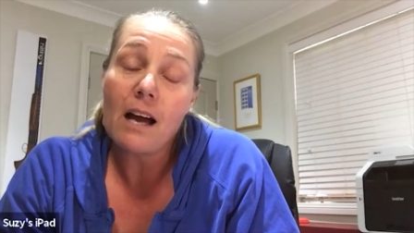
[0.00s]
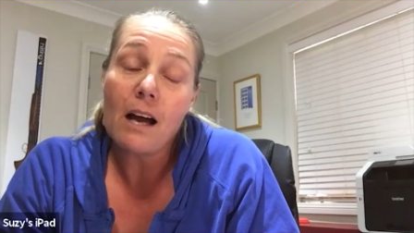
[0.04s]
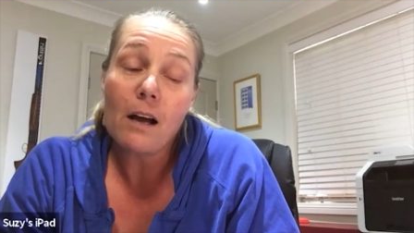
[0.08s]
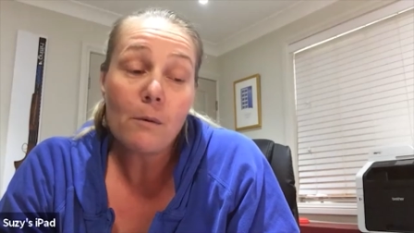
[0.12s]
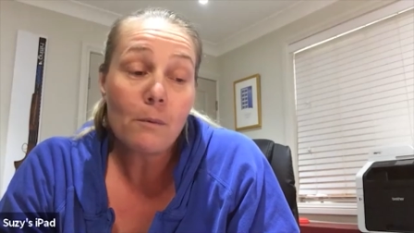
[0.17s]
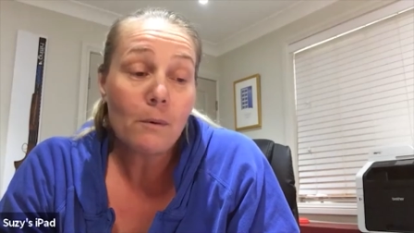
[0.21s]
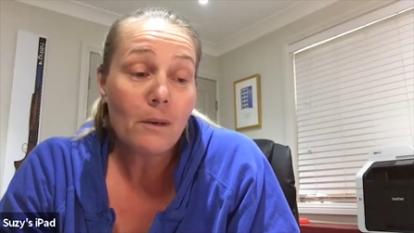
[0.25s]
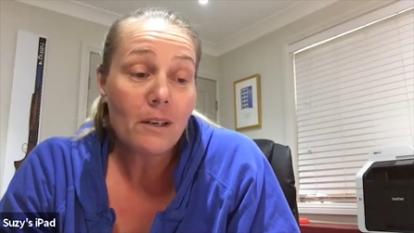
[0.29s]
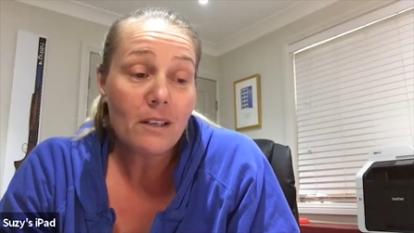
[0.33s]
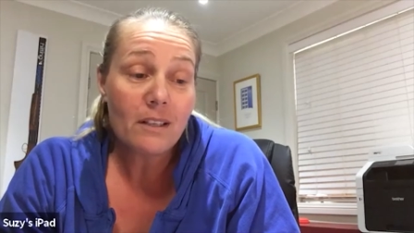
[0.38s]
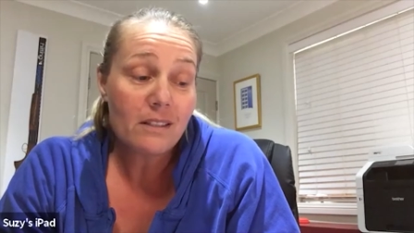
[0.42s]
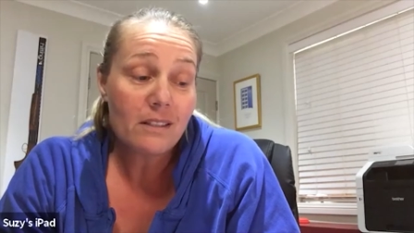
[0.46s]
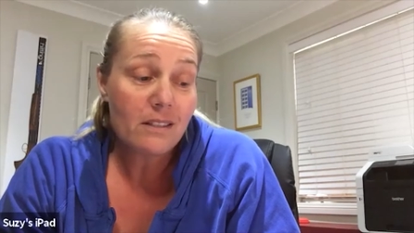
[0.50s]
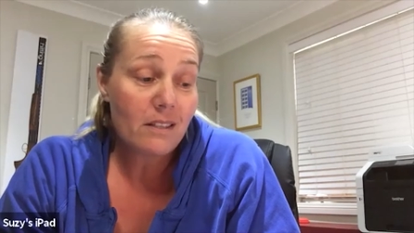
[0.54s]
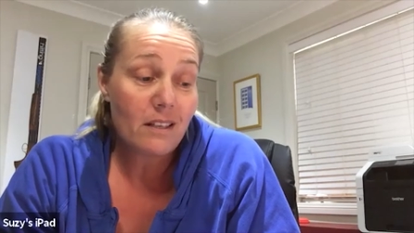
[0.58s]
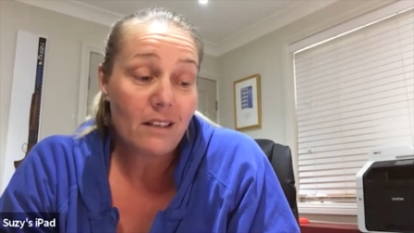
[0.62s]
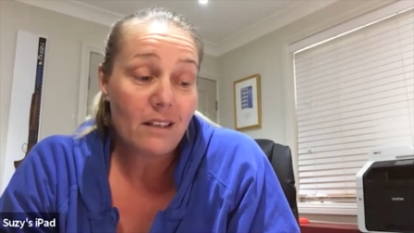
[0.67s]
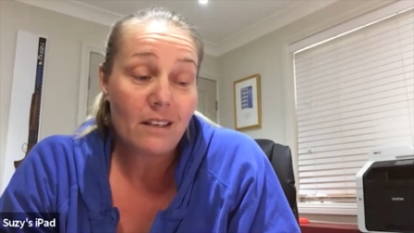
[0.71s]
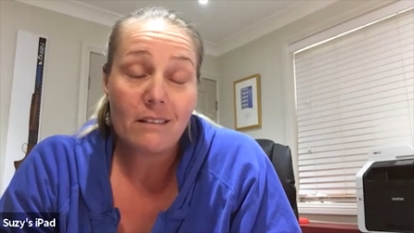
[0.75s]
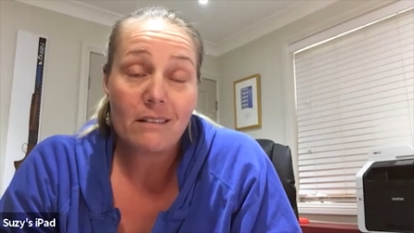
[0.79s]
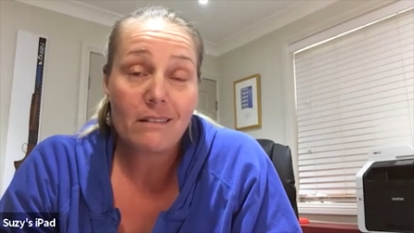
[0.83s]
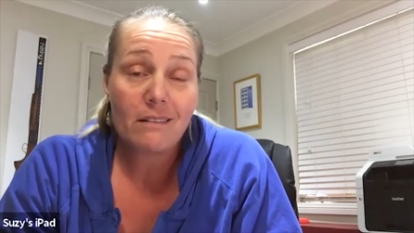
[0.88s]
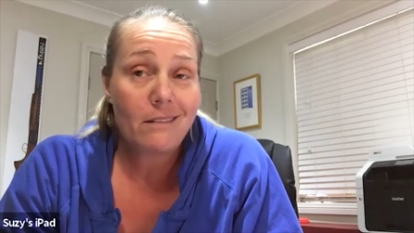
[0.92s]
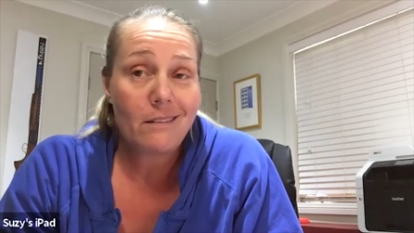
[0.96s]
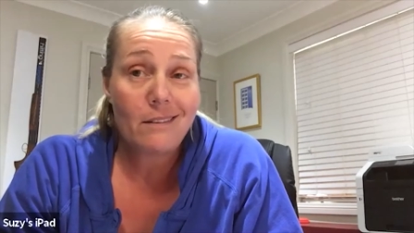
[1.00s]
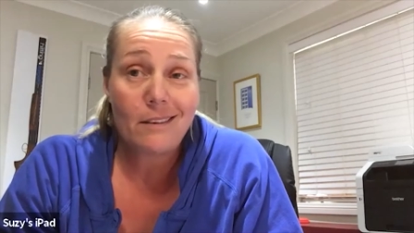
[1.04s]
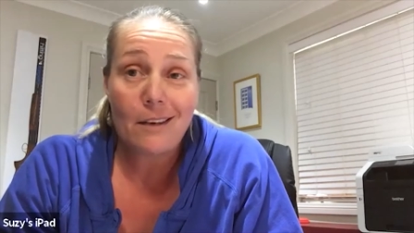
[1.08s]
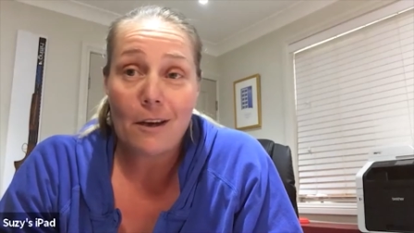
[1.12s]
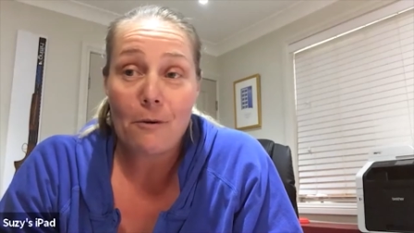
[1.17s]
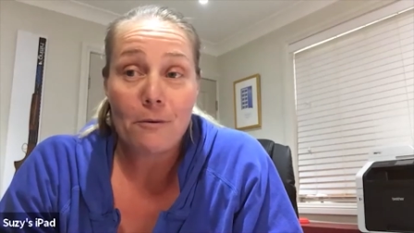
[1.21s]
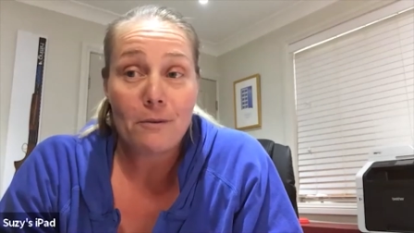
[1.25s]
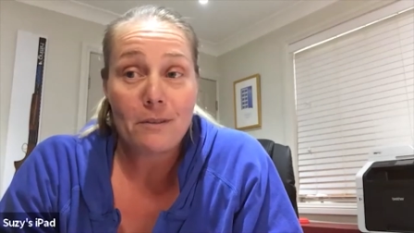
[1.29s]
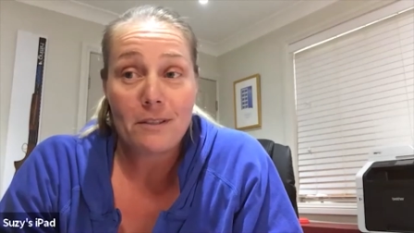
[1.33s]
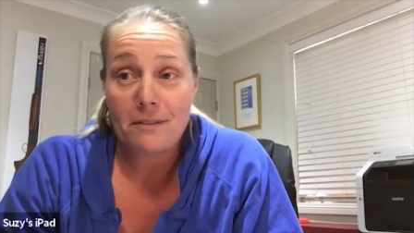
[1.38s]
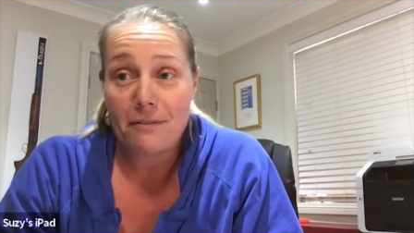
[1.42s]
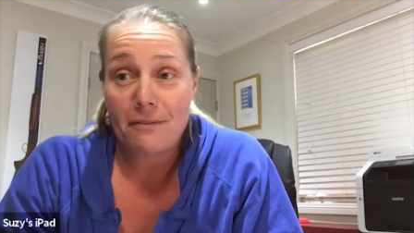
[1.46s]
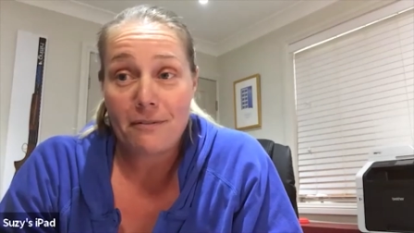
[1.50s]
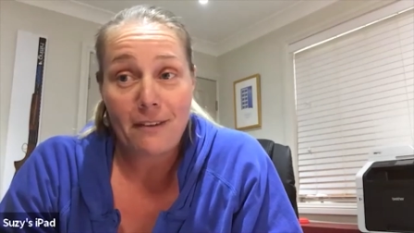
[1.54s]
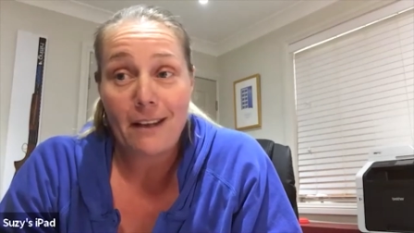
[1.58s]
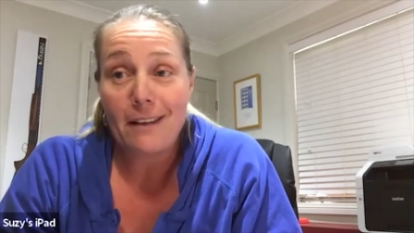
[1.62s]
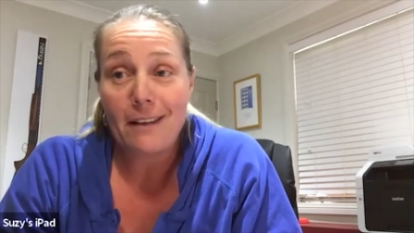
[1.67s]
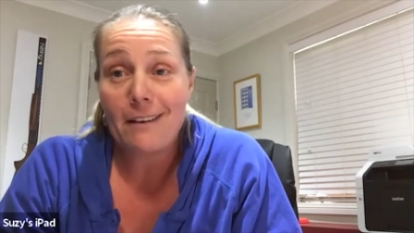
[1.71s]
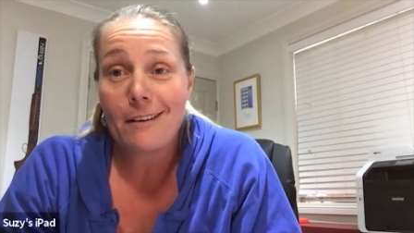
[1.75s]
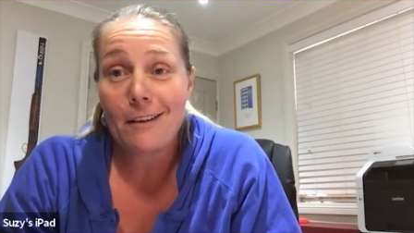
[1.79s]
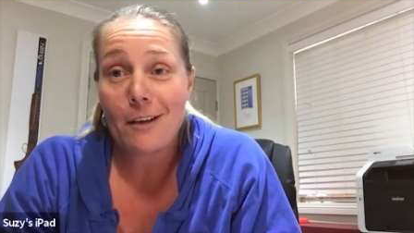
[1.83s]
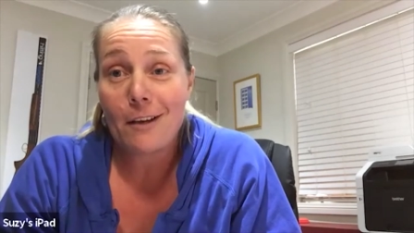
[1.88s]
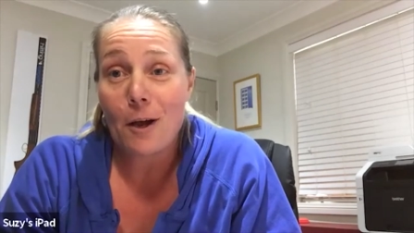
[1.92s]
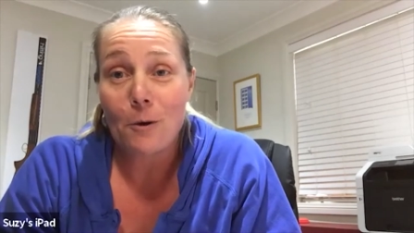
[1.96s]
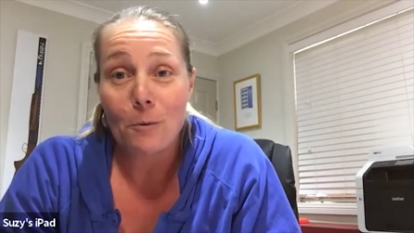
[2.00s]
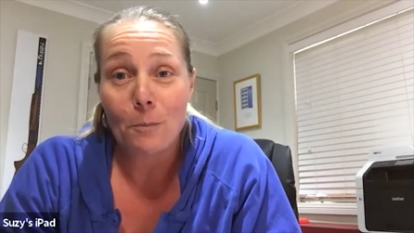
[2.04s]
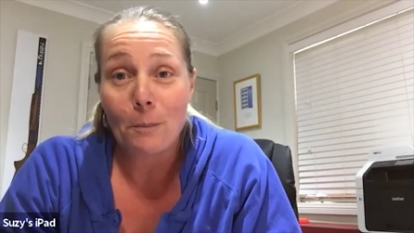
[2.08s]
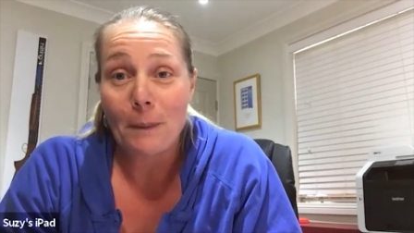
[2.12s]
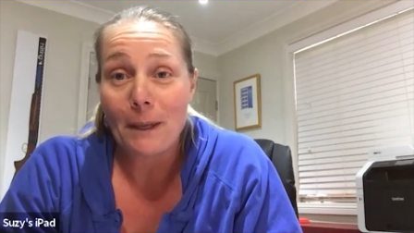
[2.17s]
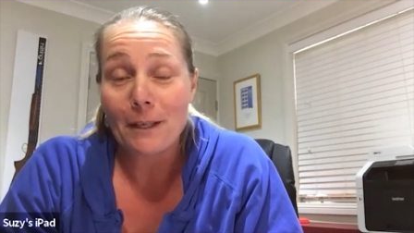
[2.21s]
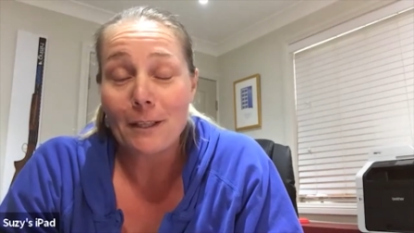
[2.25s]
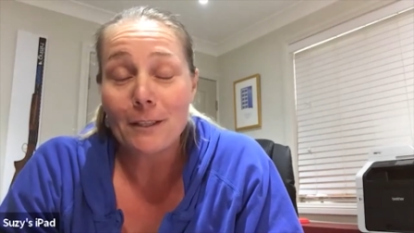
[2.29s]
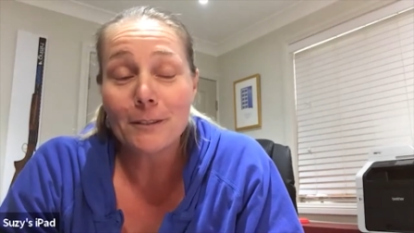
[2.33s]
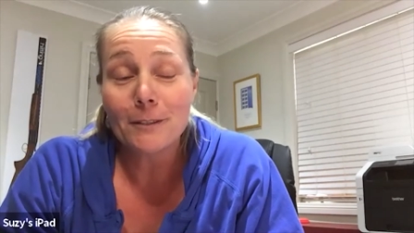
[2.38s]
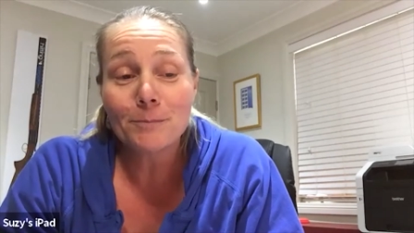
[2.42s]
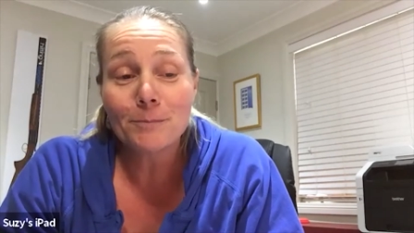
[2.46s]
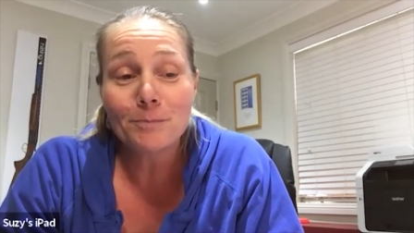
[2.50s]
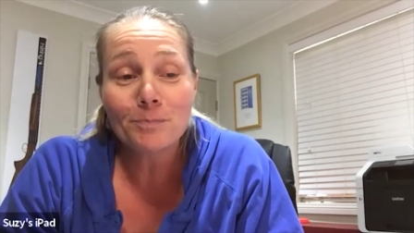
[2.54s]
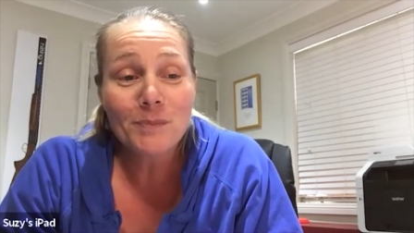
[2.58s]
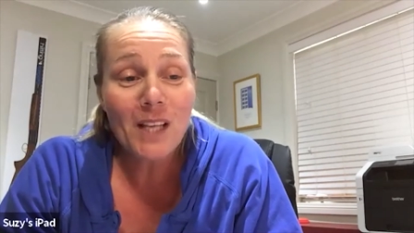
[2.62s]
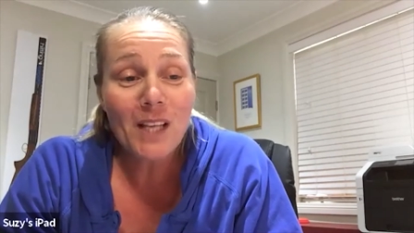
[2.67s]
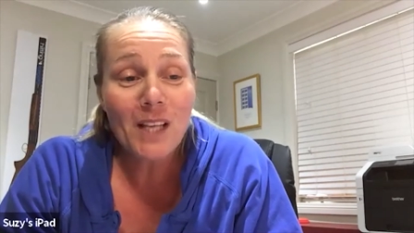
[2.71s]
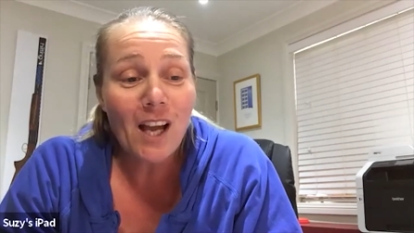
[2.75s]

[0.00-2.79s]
I wanted to go and defend a gold medal.